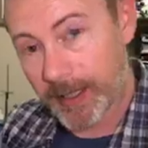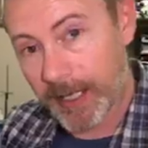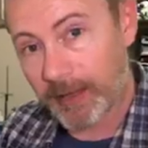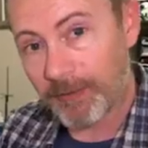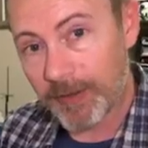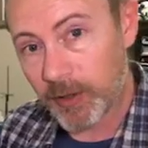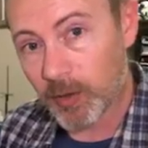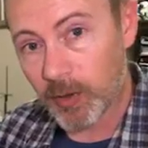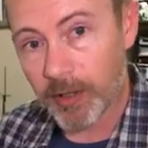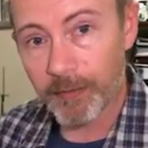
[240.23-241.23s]
a
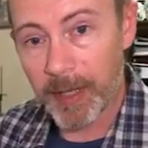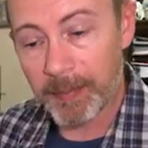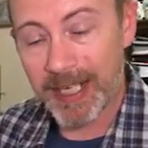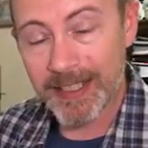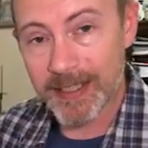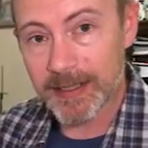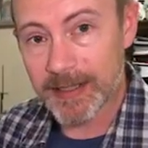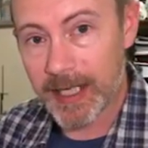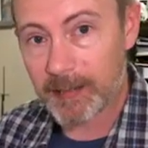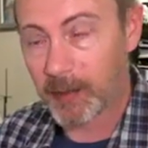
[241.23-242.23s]
view of my painting
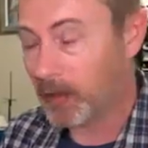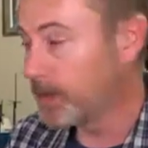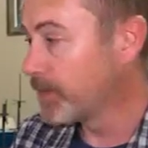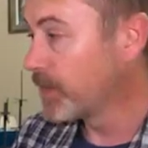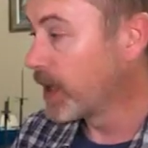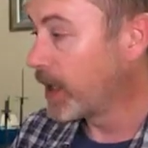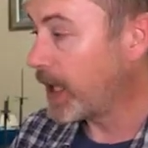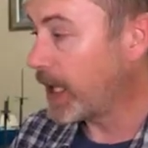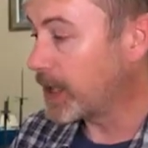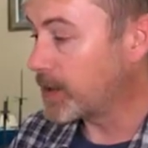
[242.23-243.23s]
table
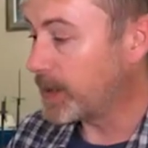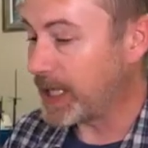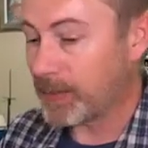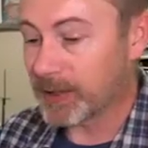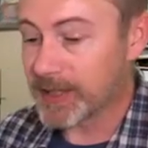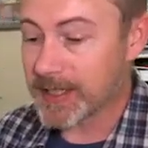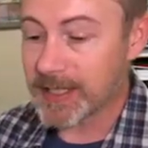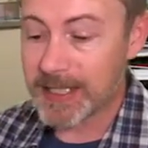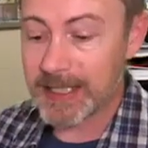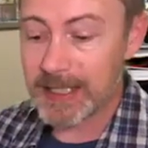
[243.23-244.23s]
and be able to
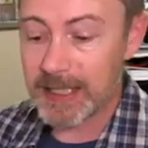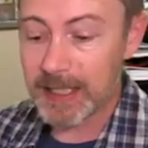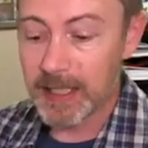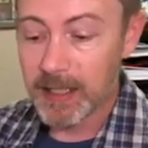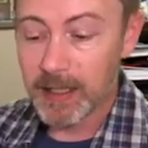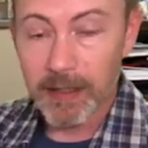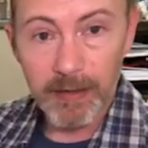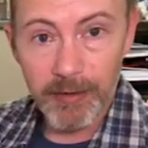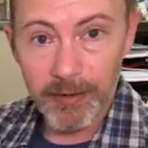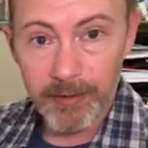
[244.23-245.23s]
see
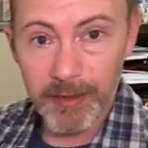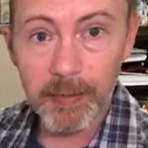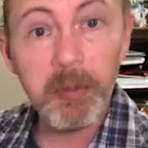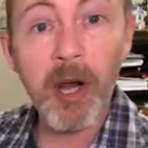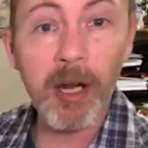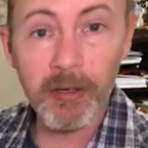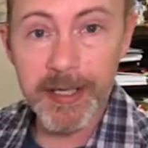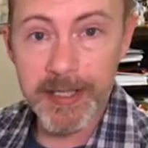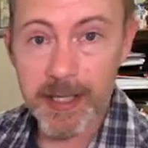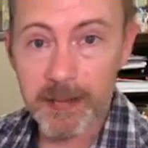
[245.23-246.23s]
the progress
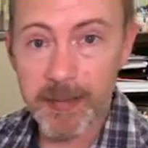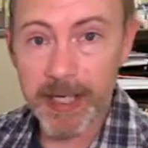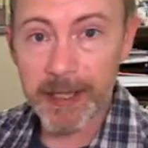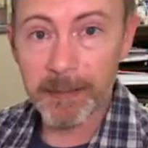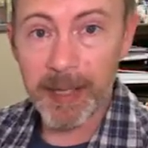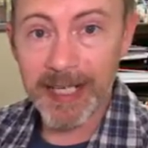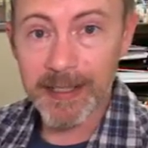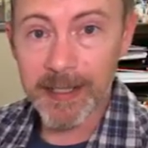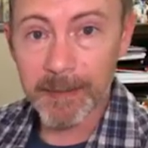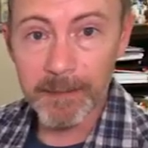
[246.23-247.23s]
that I'm making
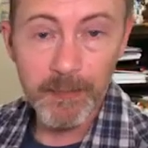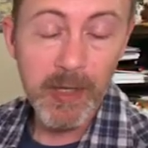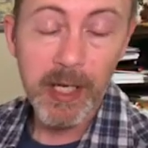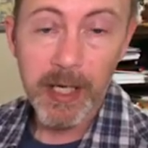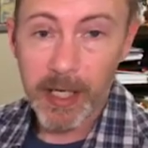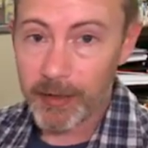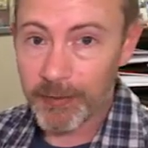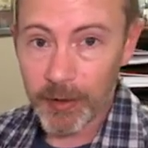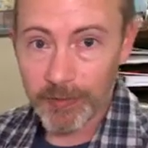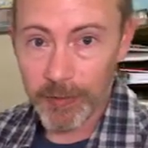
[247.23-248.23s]
painting. If
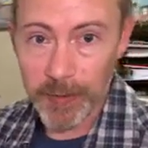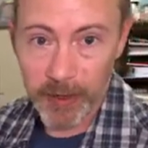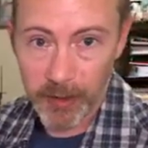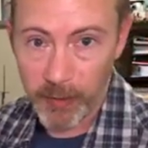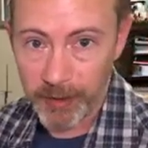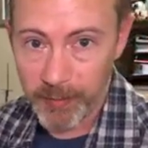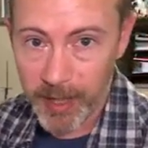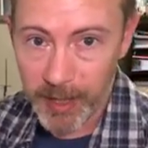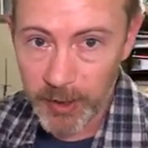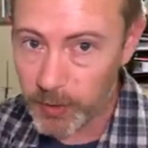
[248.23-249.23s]
you're familiar with my
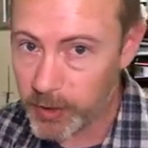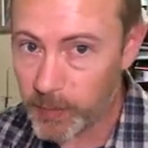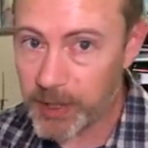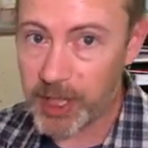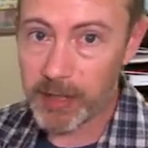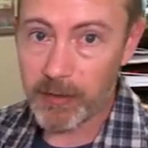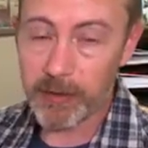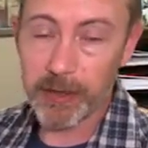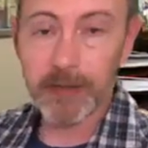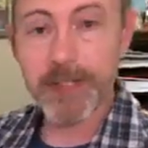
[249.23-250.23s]
YouTube channel,
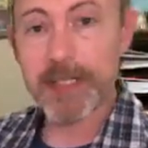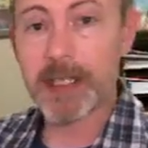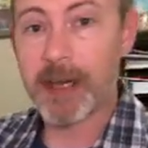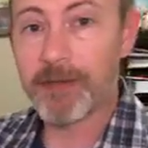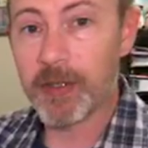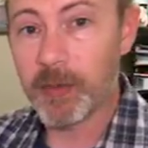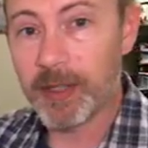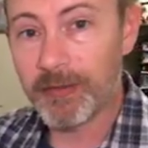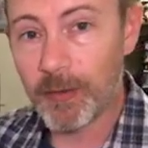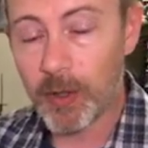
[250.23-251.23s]
you've seen that view
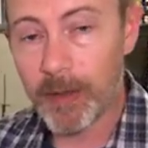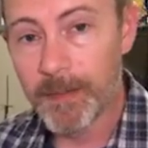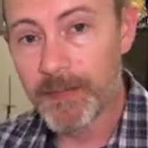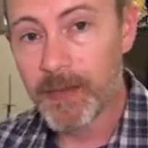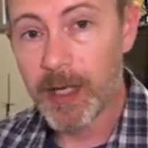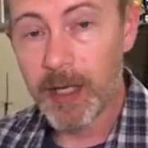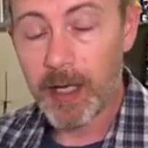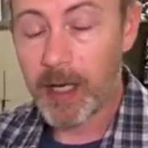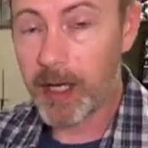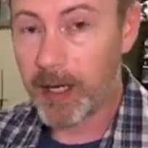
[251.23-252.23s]
before.
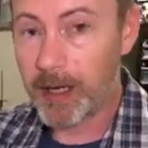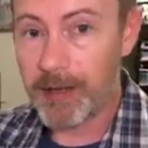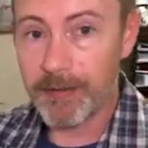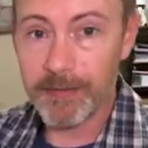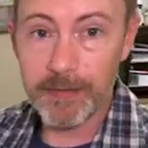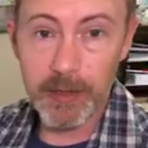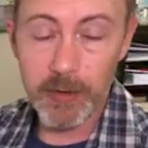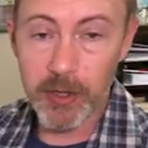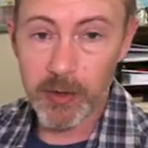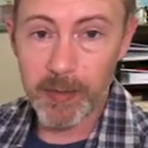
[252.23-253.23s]
The
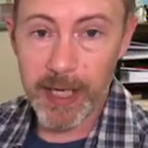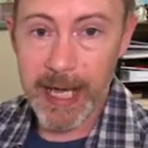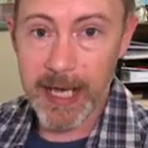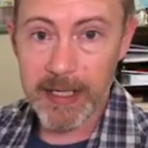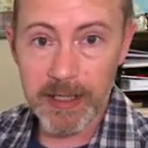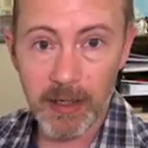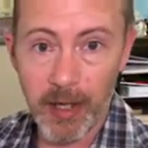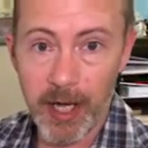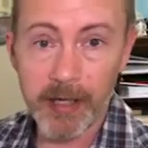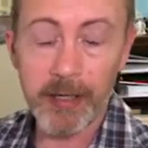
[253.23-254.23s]
YouTube has a
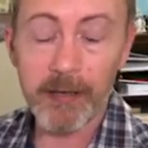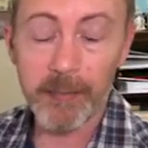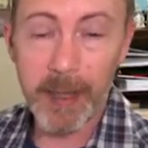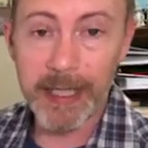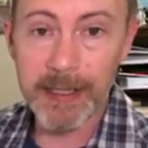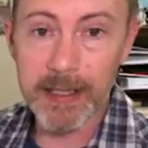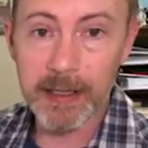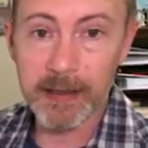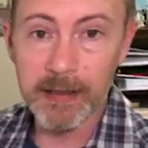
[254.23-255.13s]
lot of painting